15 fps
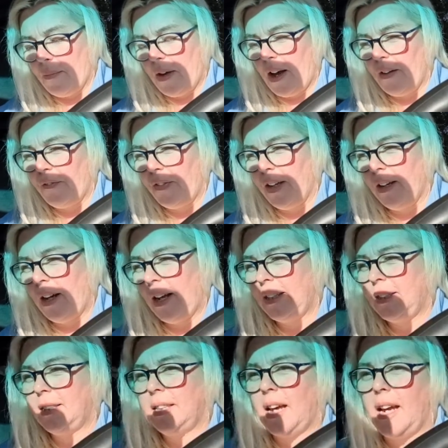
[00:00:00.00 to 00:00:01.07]
I feel
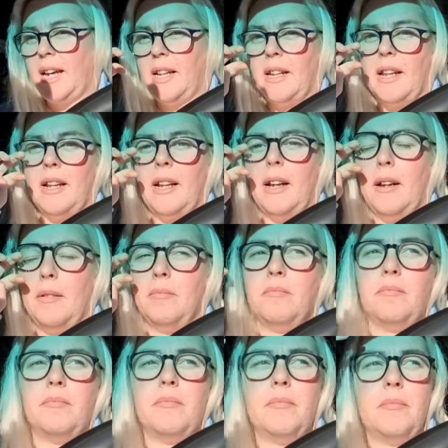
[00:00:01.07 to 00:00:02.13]
like saying,
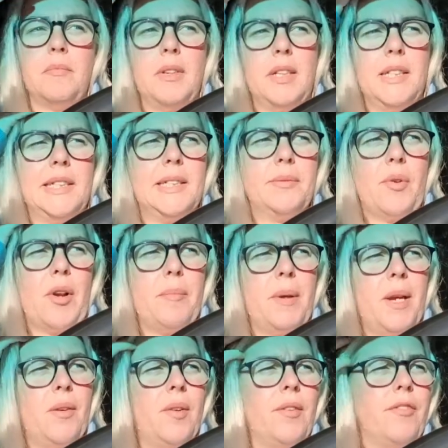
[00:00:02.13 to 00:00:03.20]
and this is what I'm
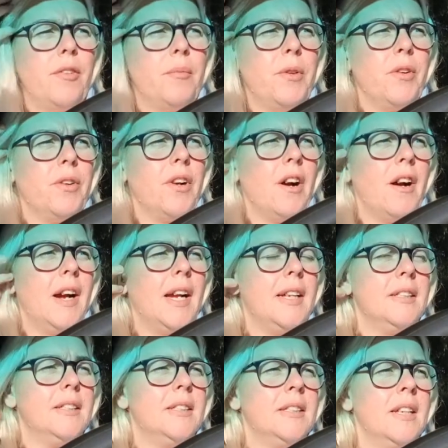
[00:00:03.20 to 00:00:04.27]
hearing from your
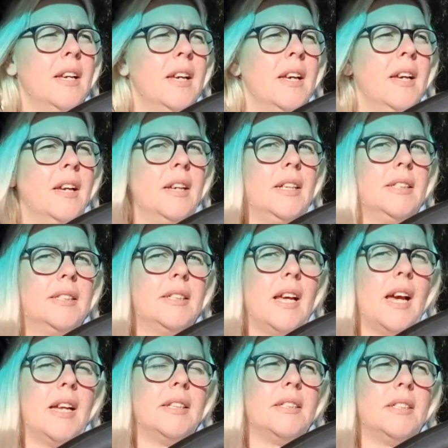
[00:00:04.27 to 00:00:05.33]
guides, is
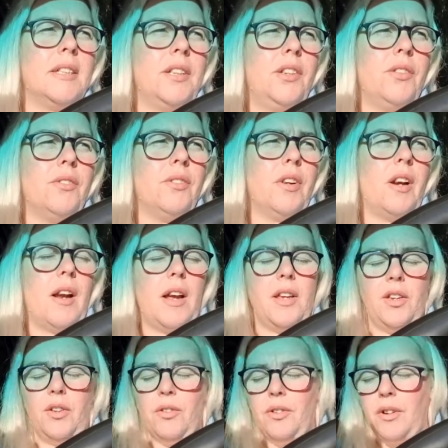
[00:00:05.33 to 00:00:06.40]
that you're
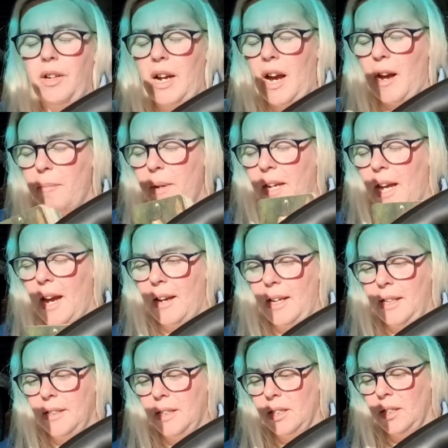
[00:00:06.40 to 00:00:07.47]
coming out
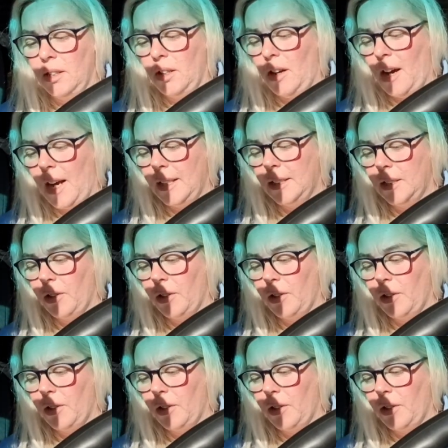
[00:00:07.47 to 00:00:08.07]
into the light.